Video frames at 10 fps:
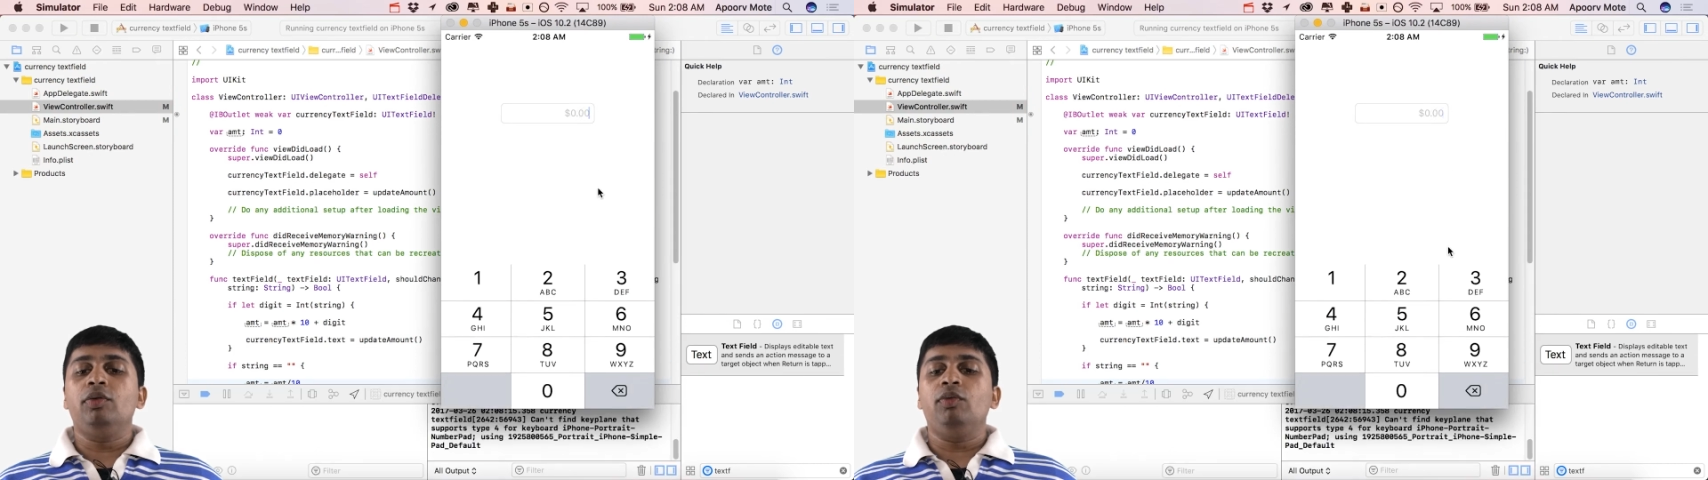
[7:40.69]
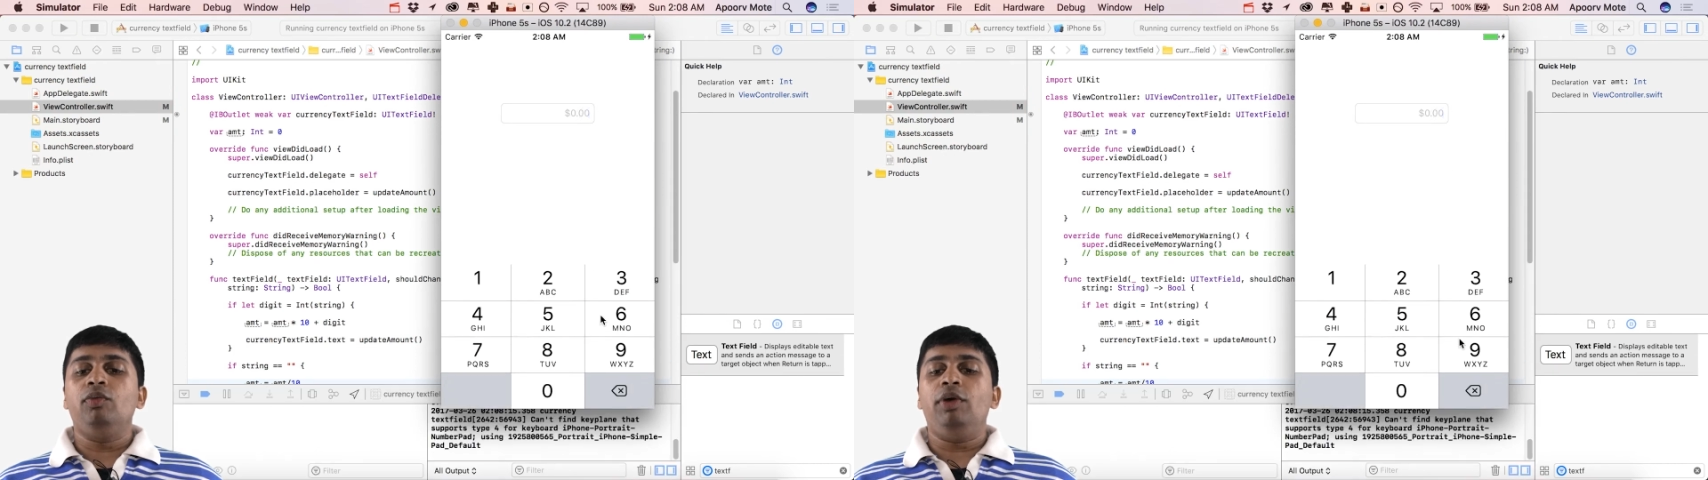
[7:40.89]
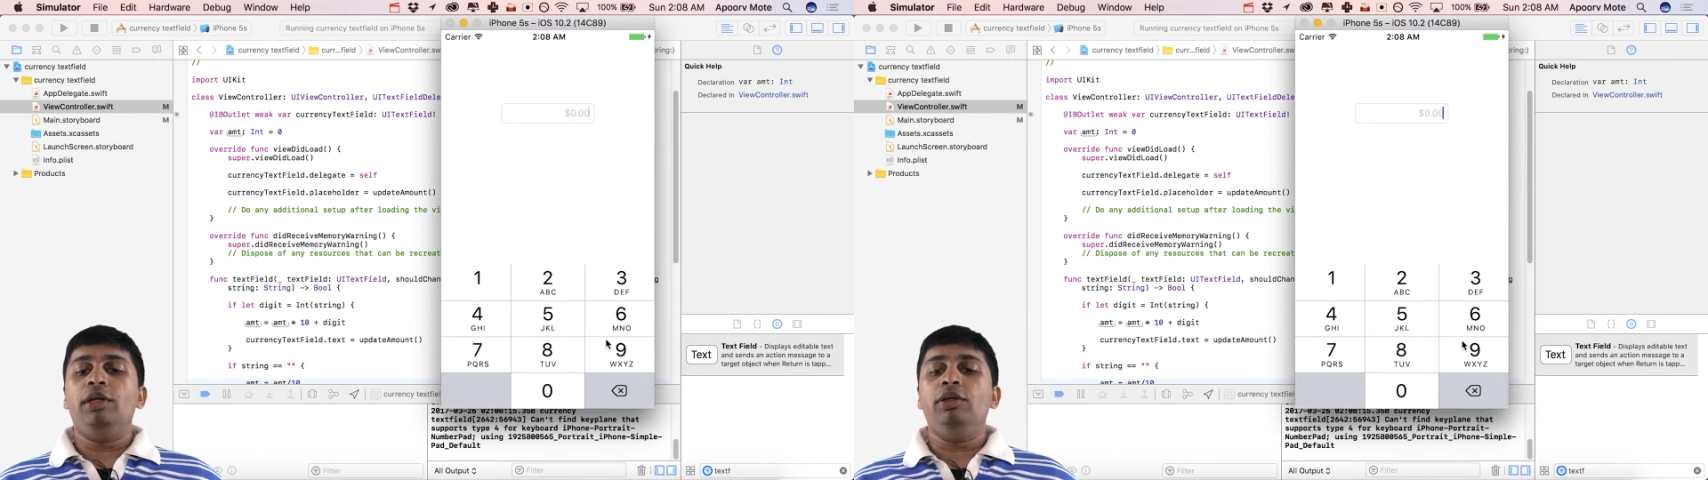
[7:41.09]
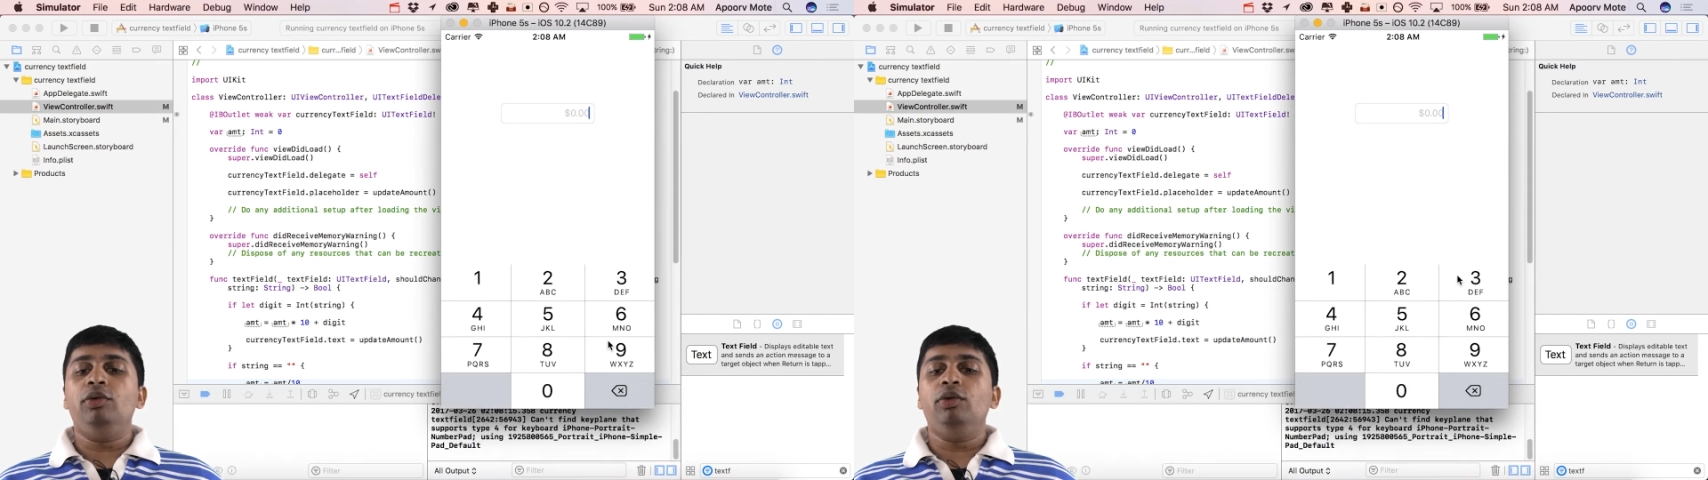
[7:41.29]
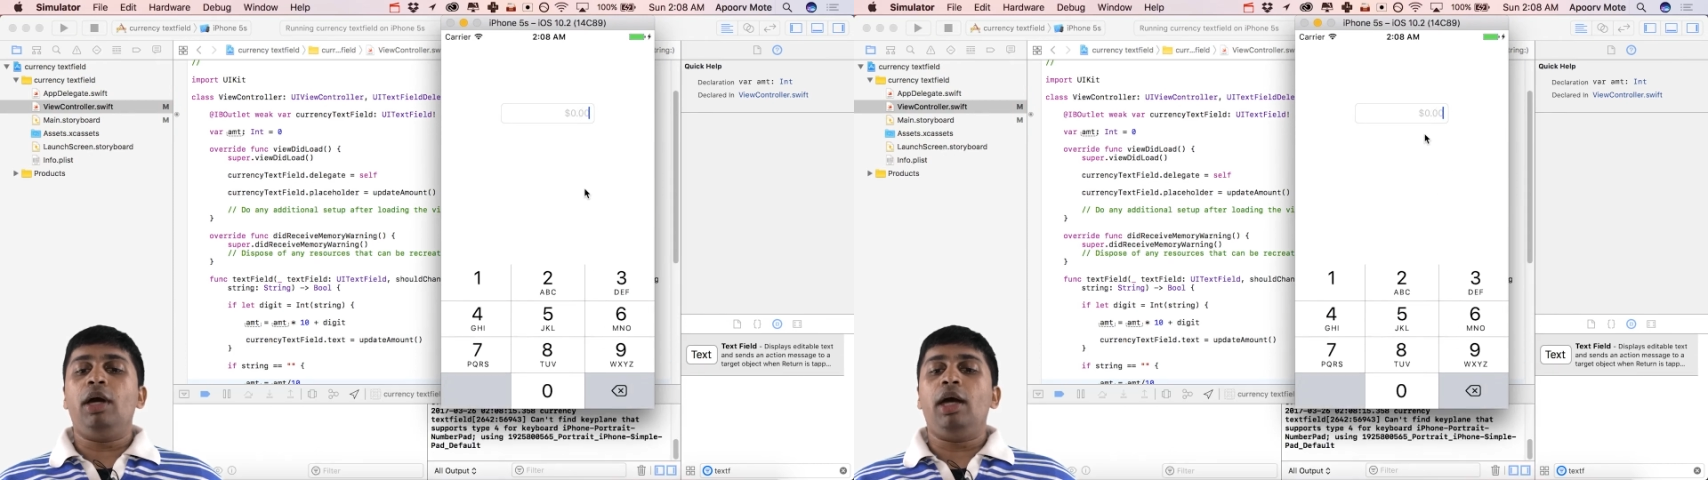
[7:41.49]
when
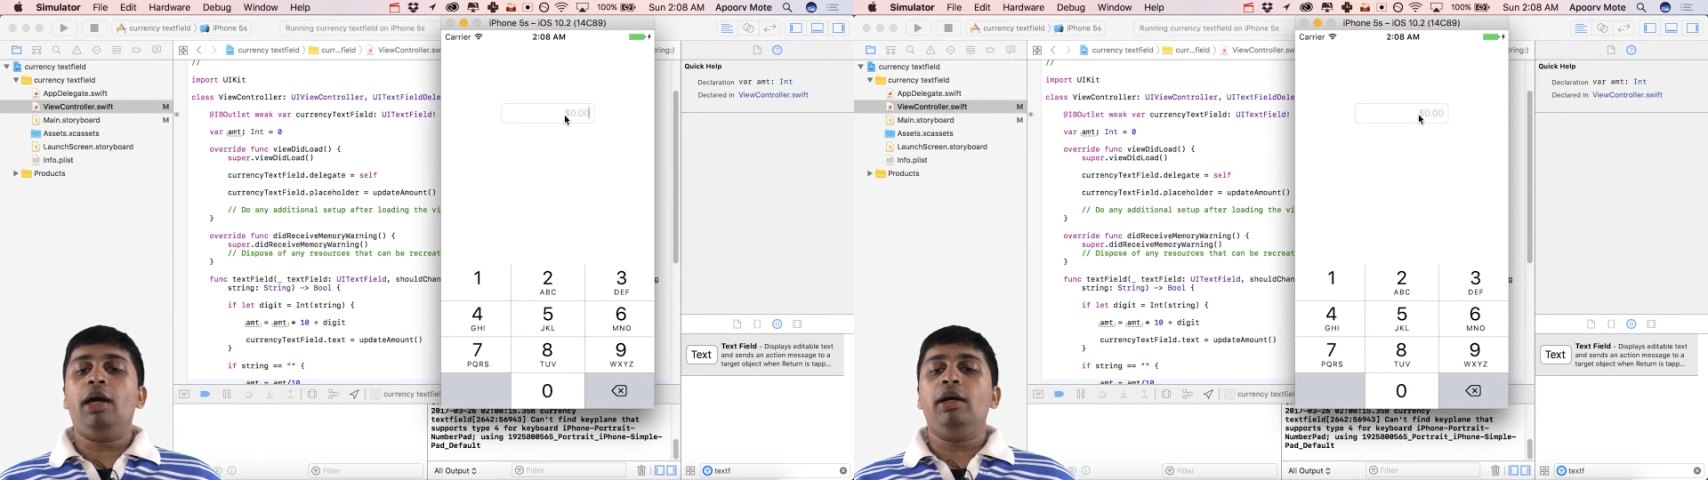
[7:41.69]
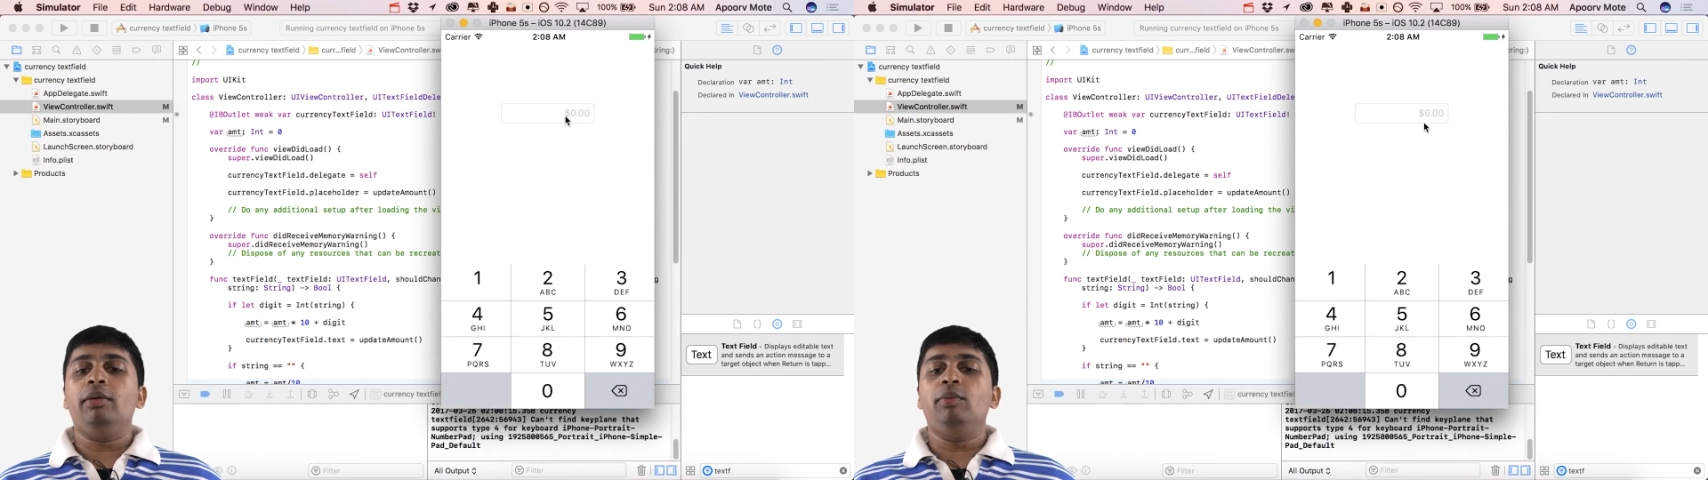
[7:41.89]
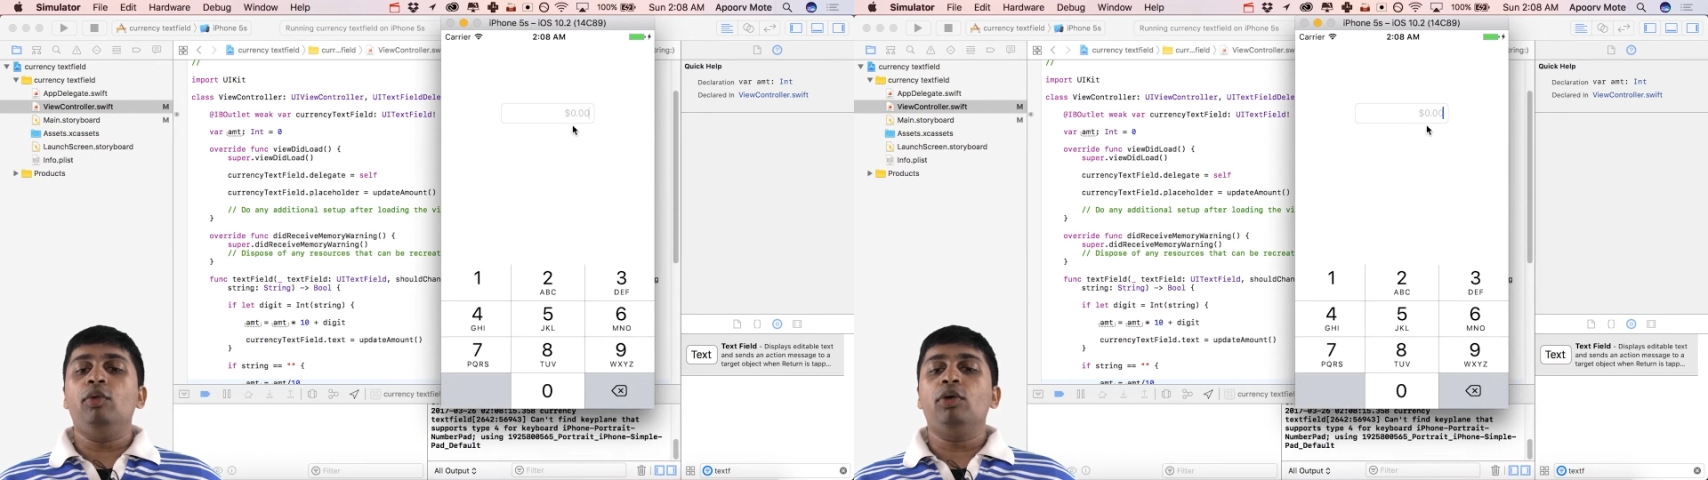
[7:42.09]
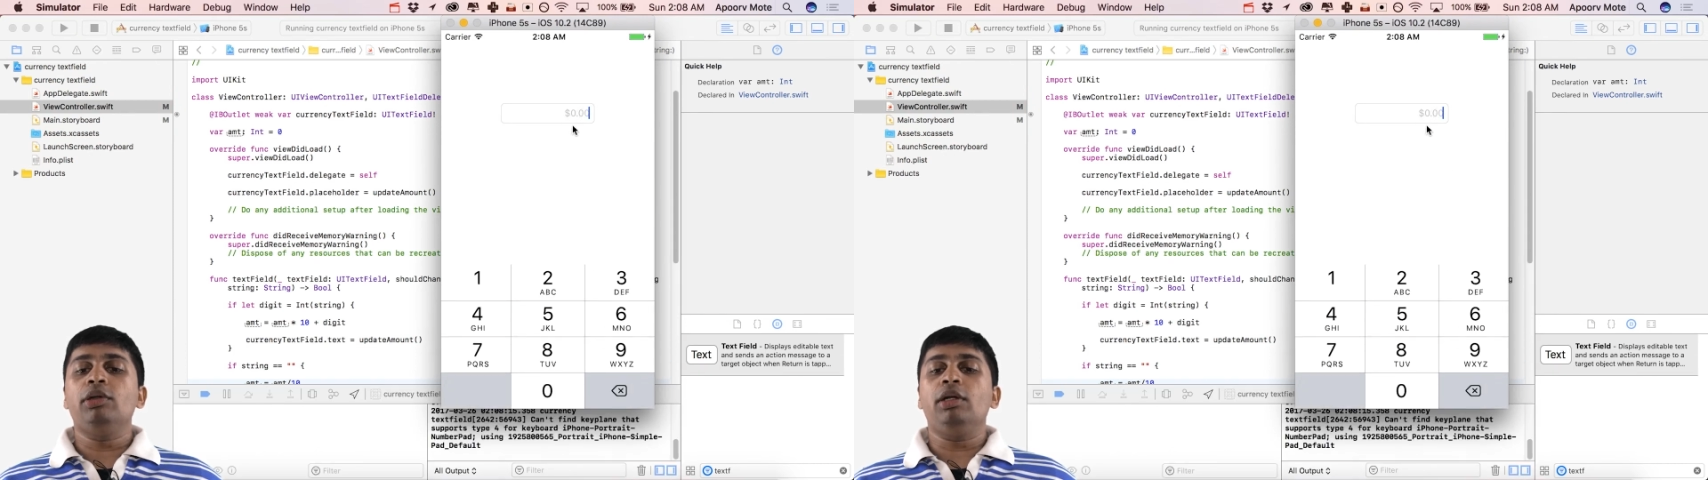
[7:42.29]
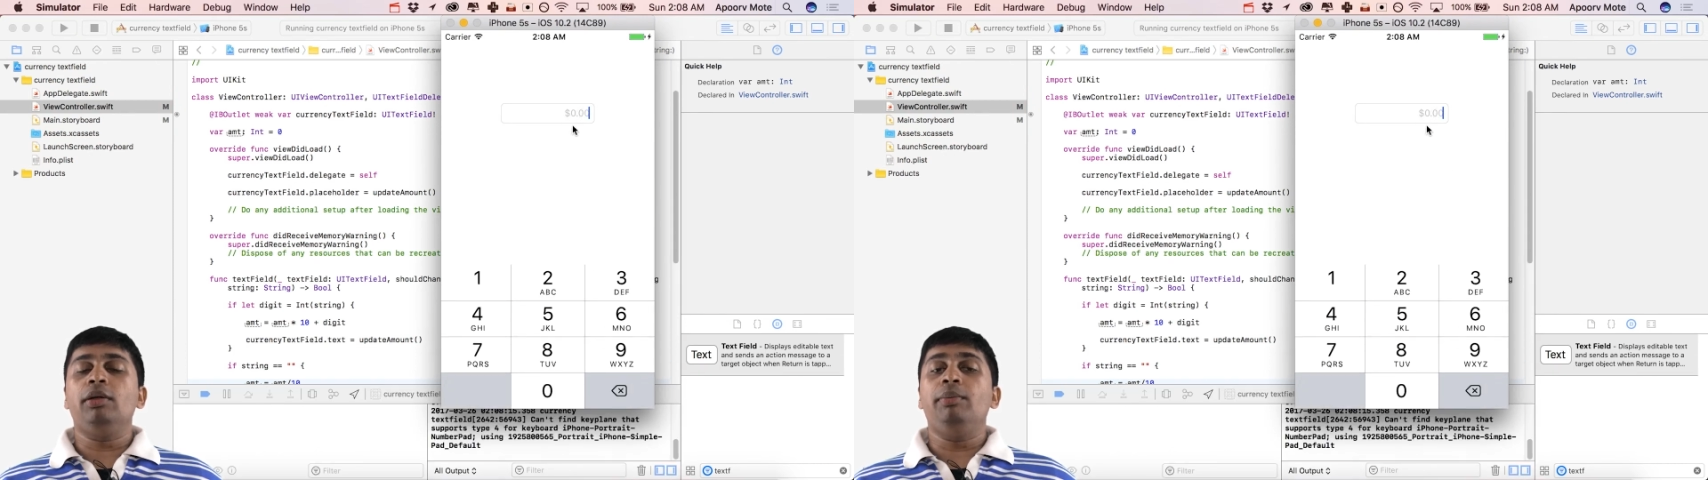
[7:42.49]
you add more
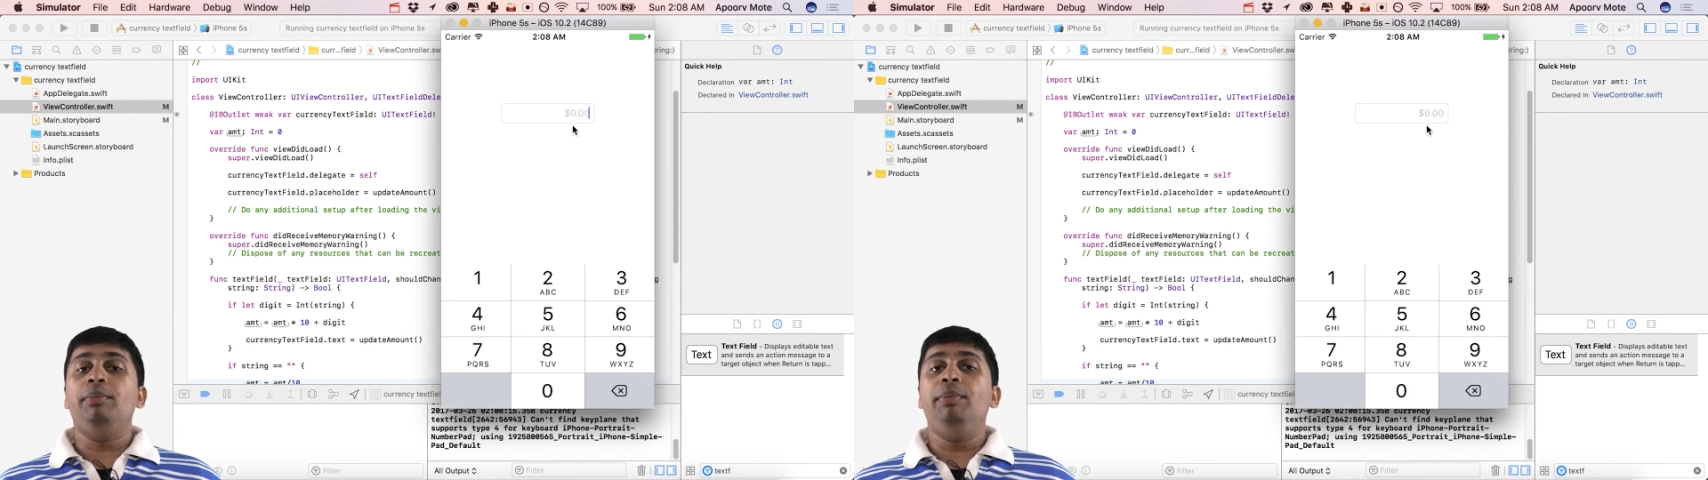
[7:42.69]
than $1